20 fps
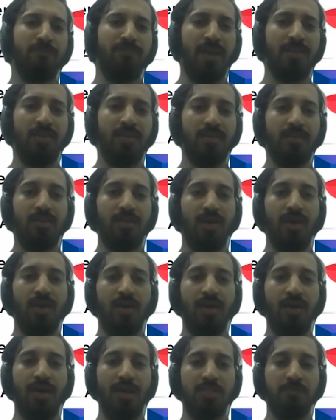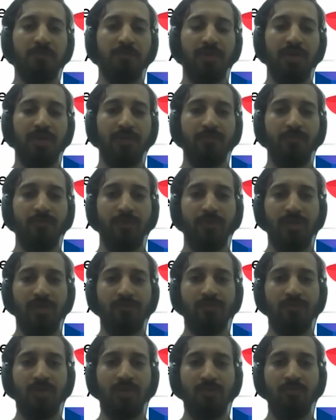Python has become
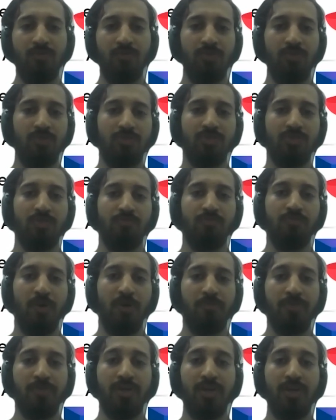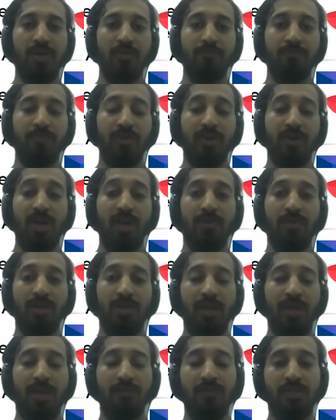one of the most popular
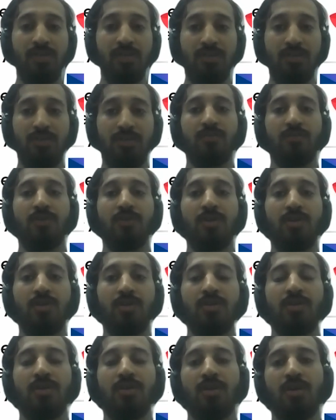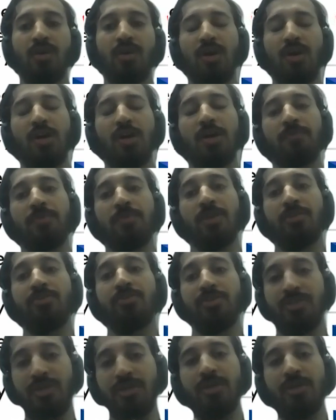programming languages in the world in
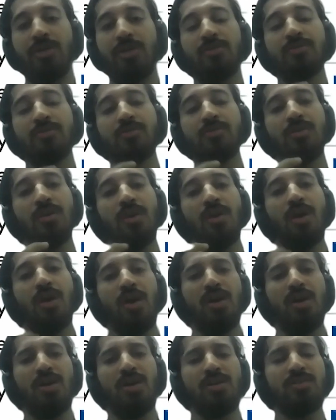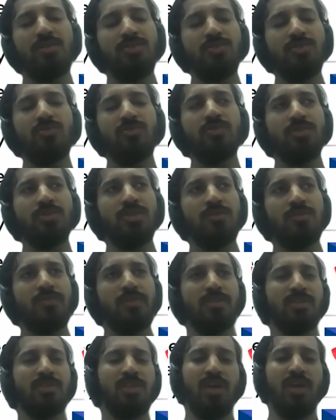recent years. It's used in
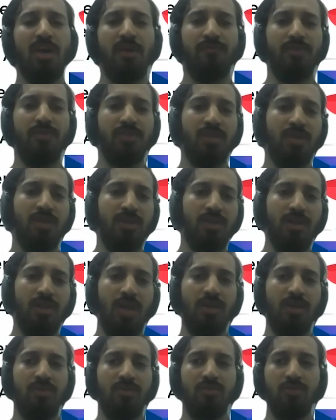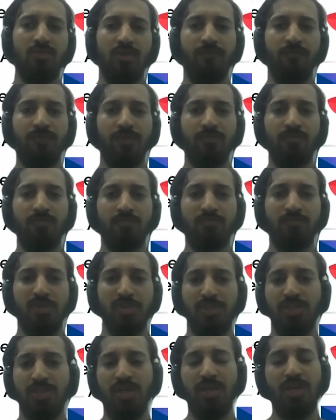basically everything, from
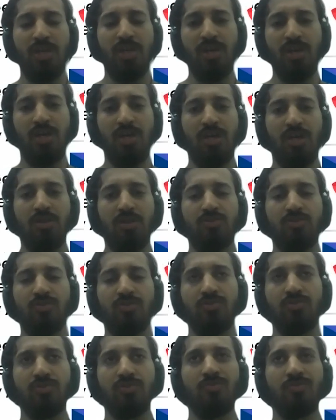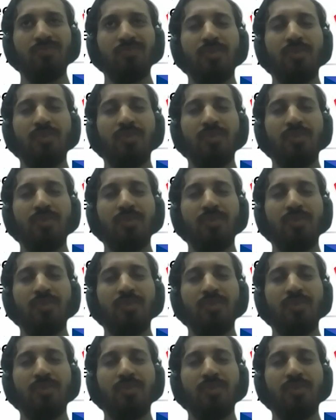machine learning to,